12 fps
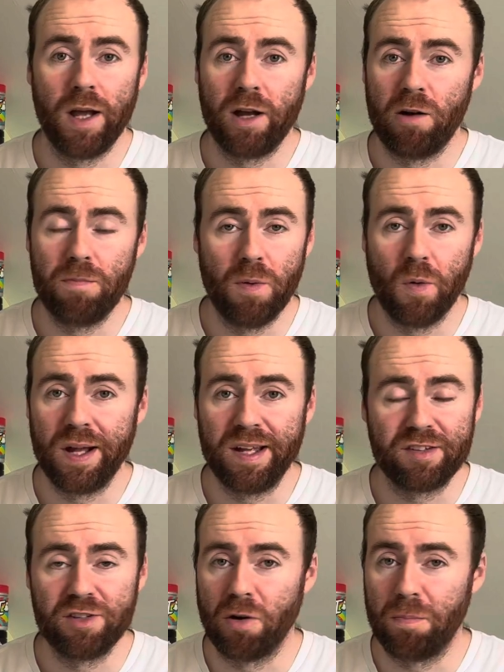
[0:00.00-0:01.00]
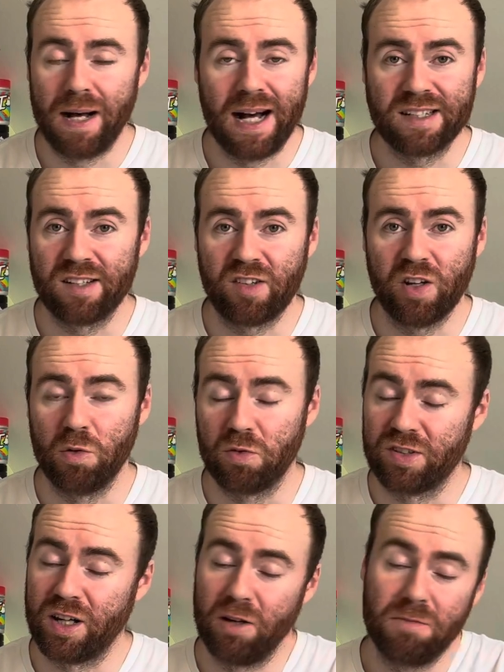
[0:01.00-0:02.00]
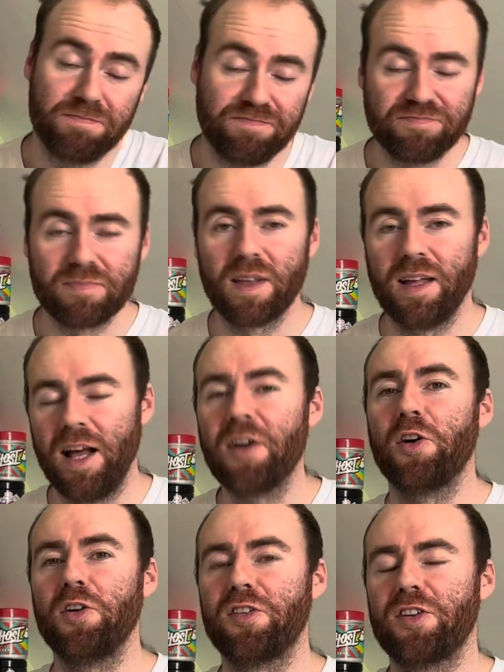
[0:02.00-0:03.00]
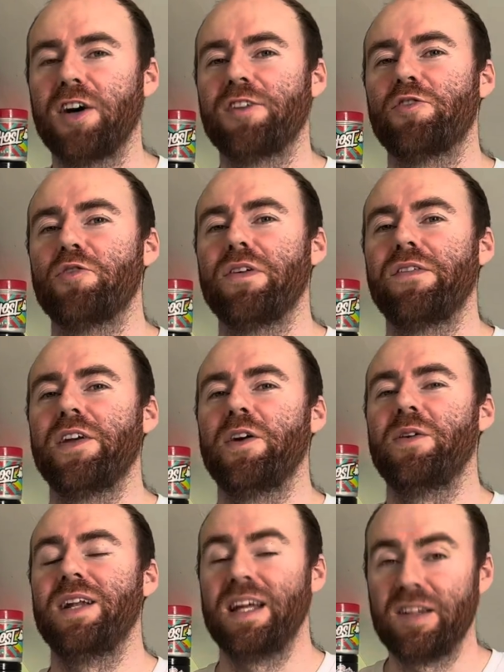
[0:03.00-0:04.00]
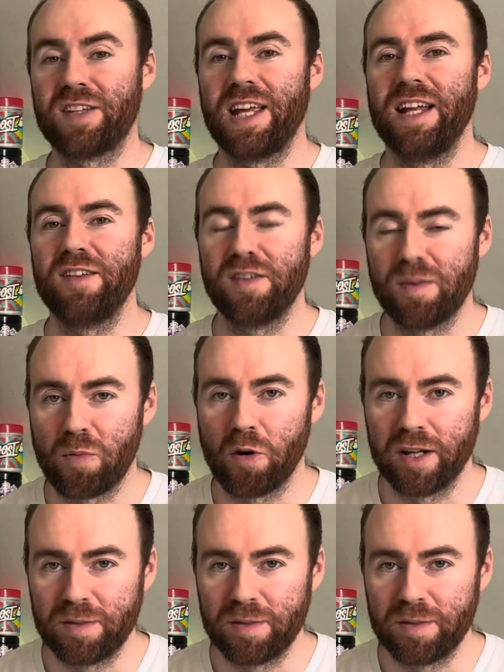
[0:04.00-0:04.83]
oh boy, it's not bad at all. So a good start to the review. Let's get into the price